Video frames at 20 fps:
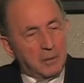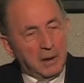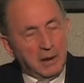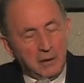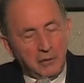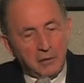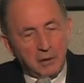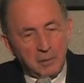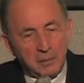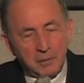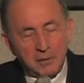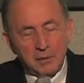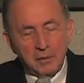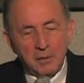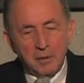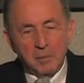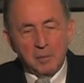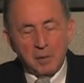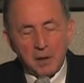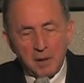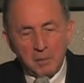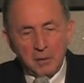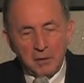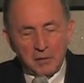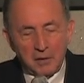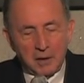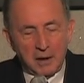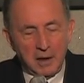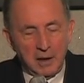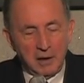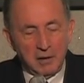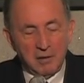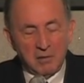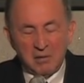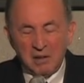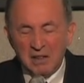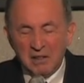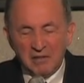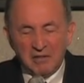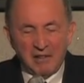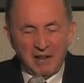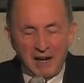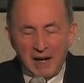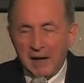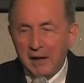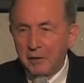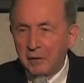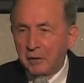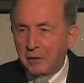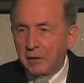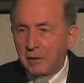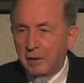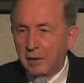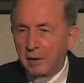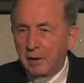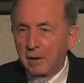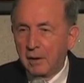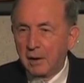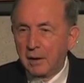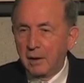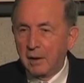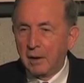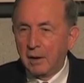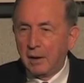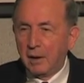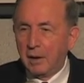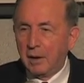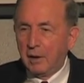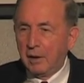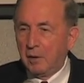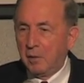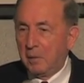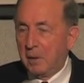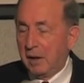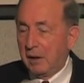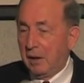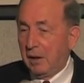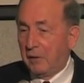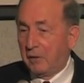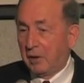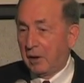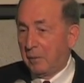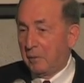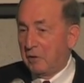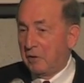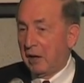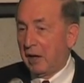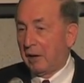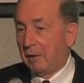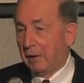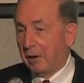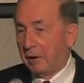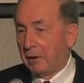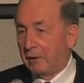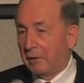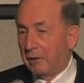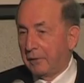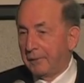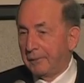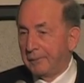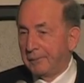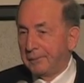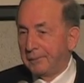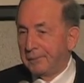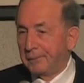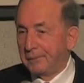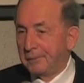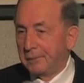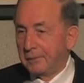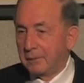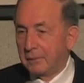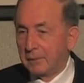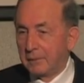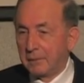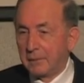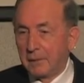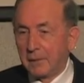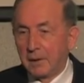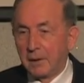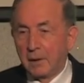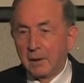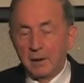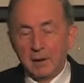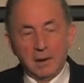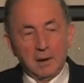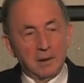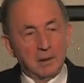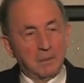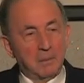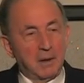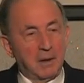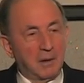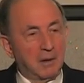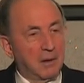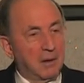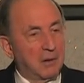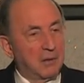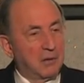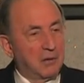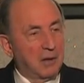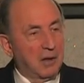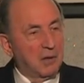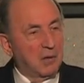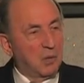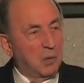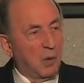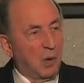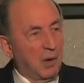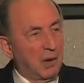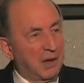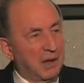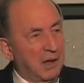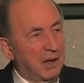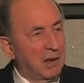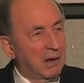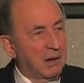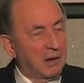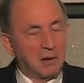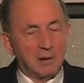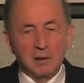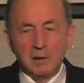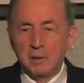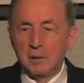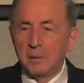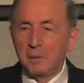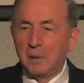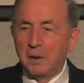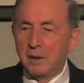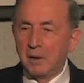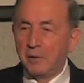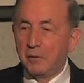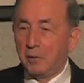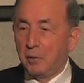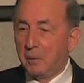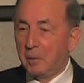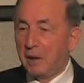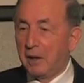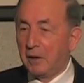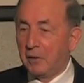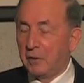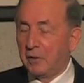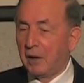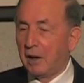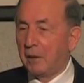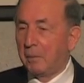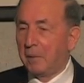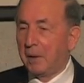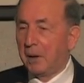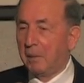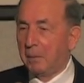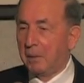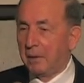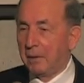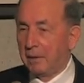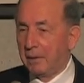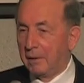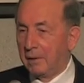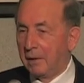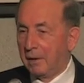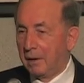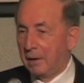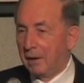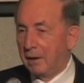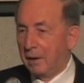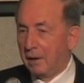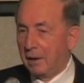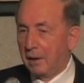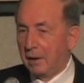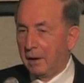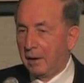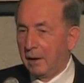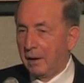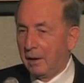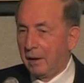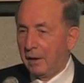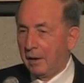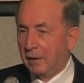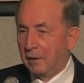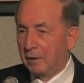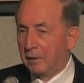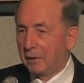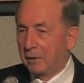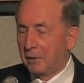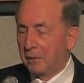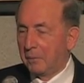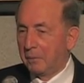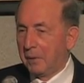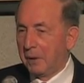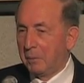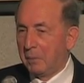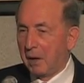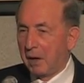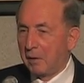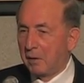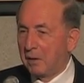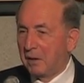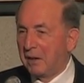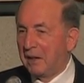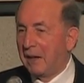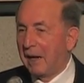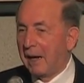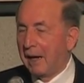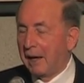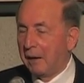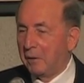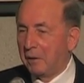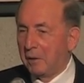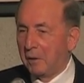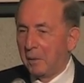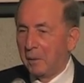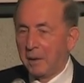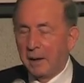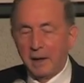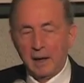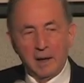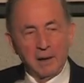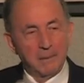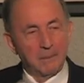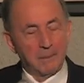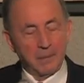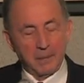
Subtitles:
Egypt to the Promised Land real fast, you may need some chariots. Because just walking along when you have too many sick people, you know, people are going to die on the way.